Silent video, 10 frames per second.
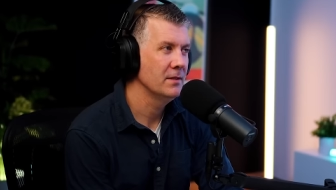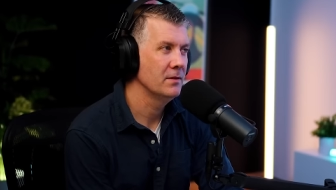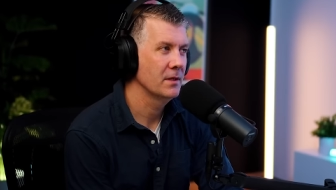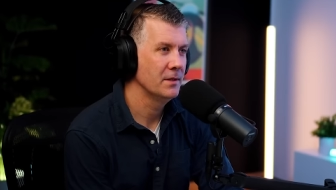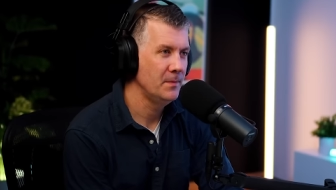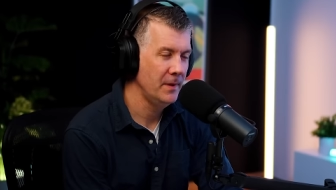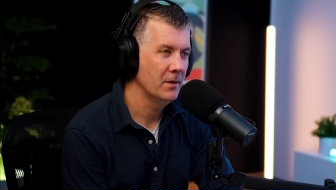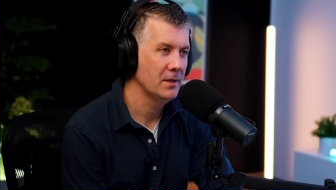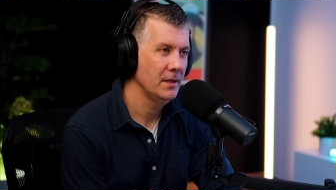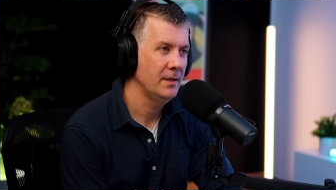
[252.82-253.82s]
And isn't the
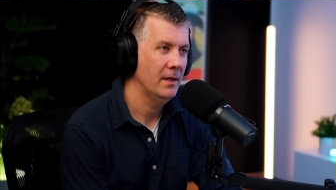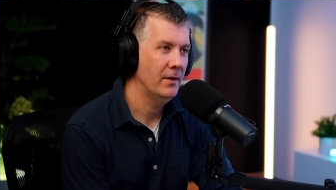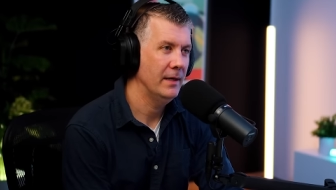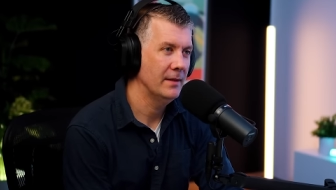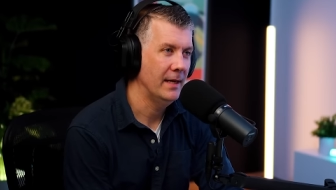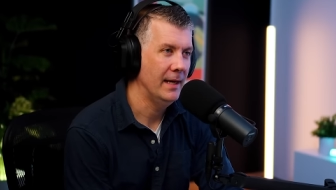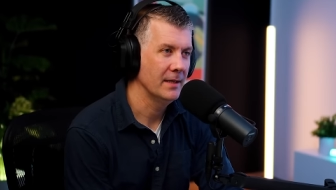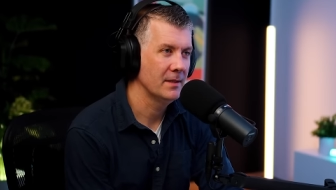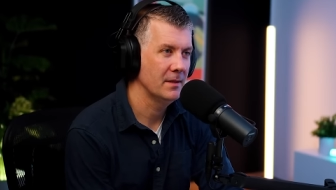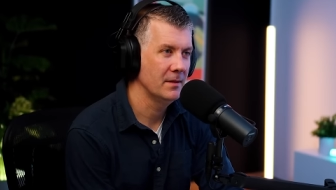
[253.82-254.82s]
conspiracy theory
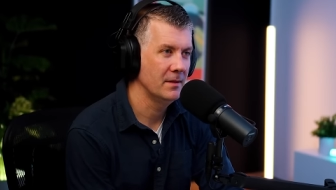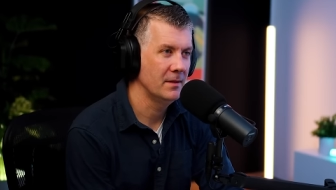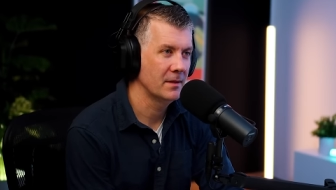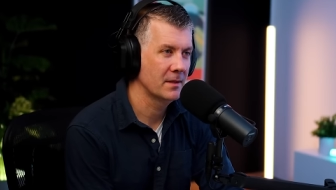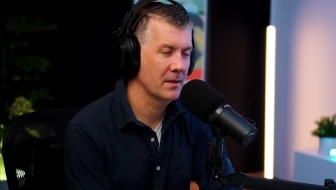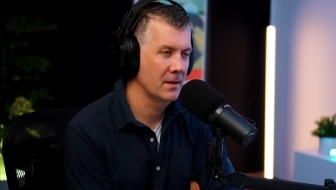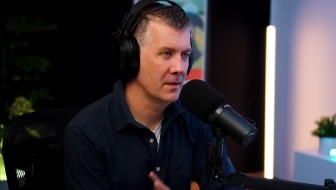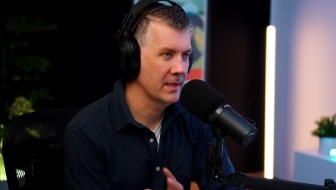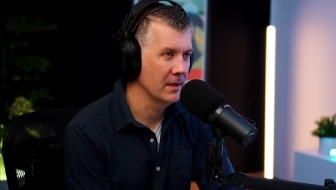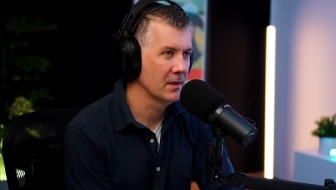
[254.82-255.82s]
that the
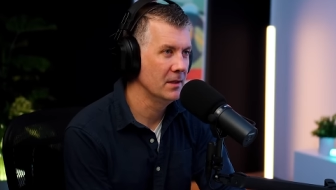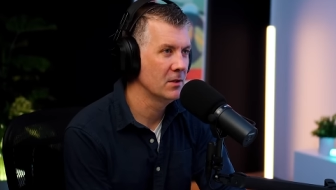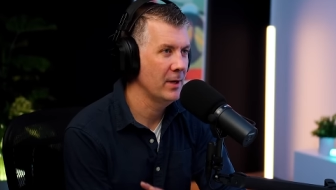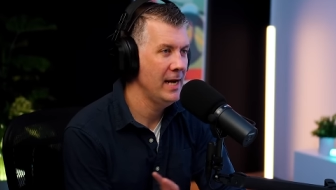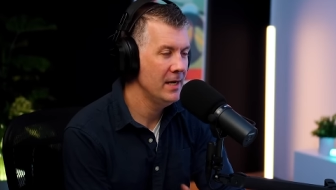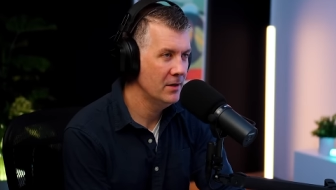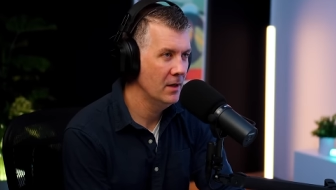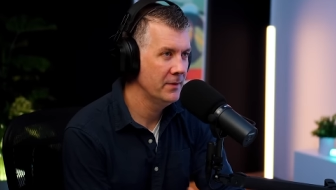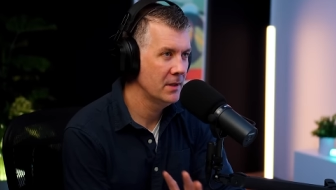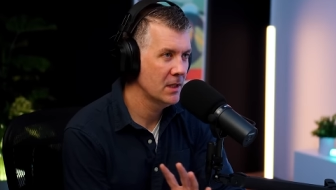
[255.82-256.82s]
the skeletons were handed
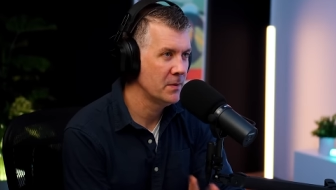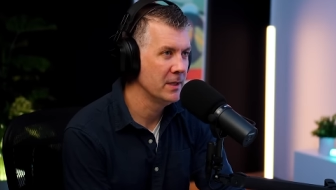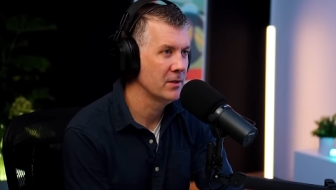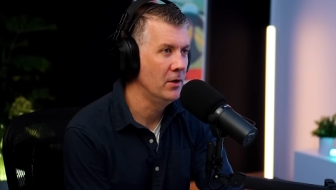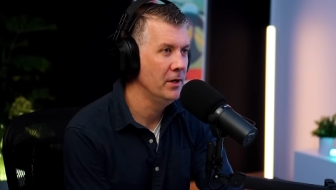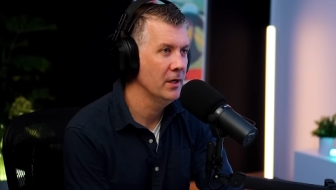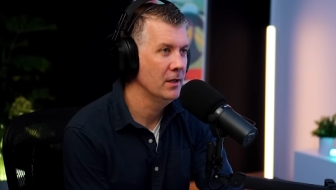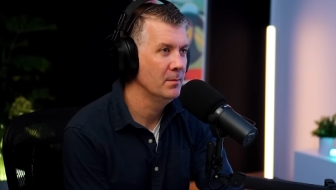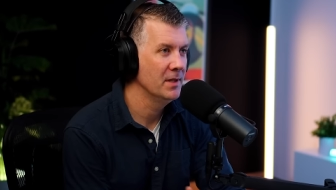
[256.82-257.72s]
over to the Smithsonian,